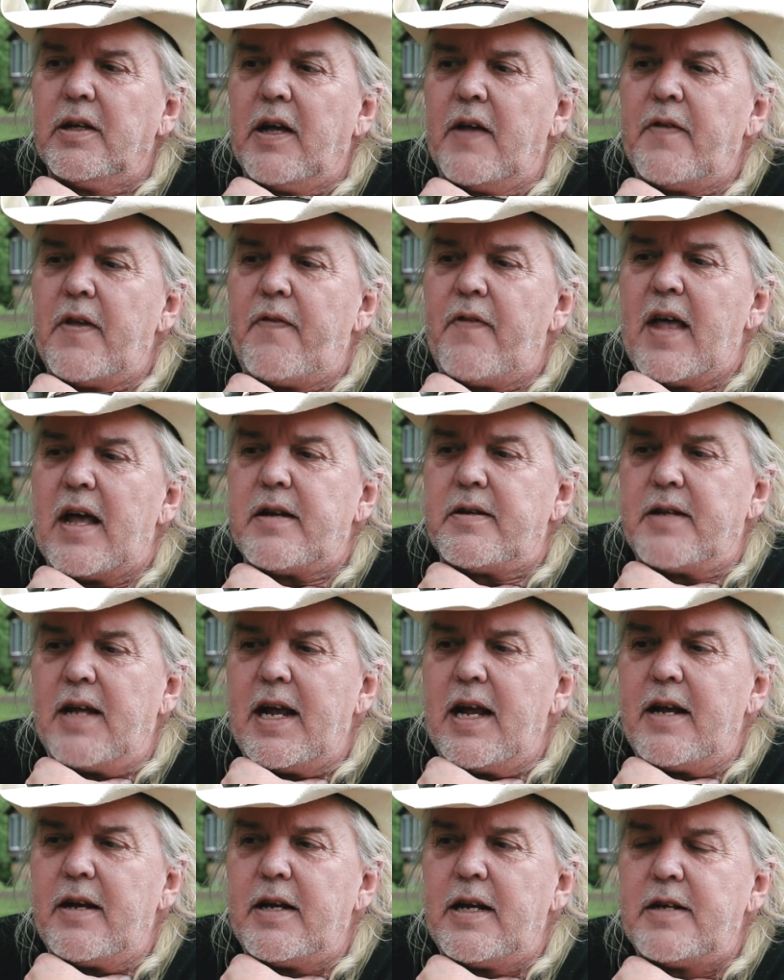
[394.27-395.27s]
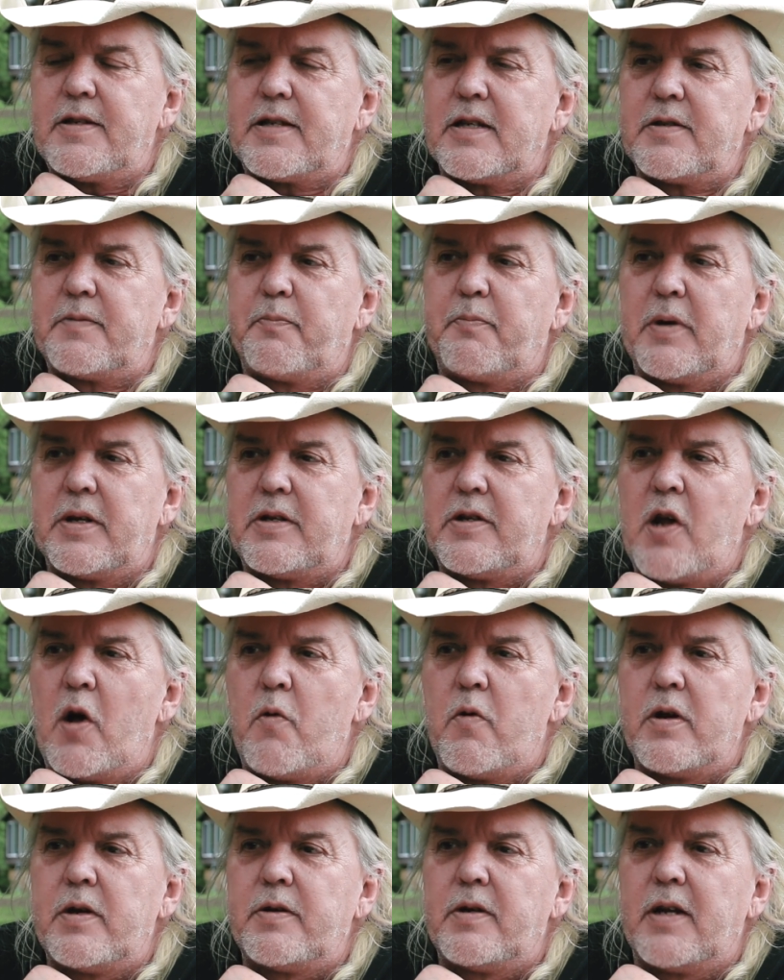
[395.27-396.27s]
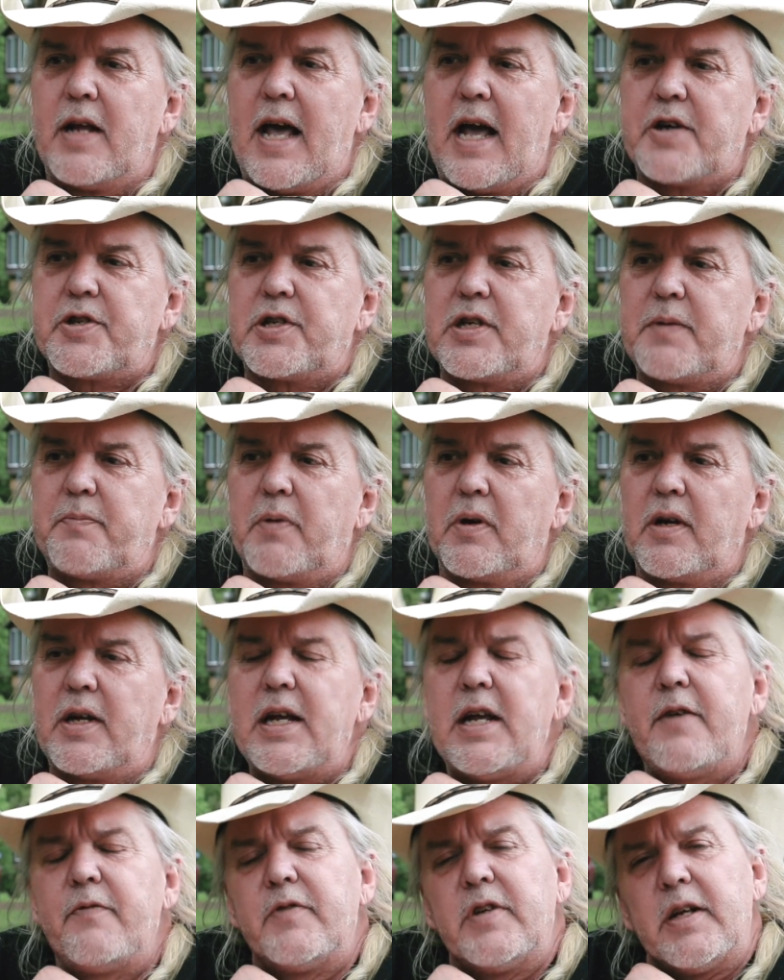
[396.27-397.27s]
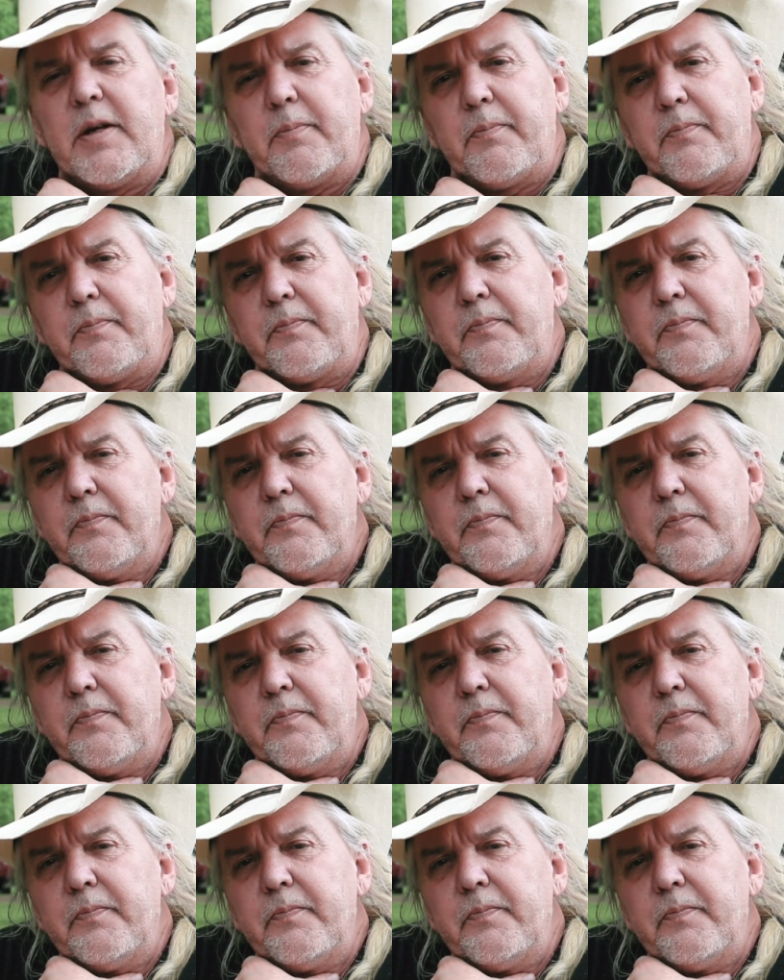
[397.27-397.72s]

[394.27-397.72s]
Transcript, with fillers: And then that day, he says, but no one actually believed him.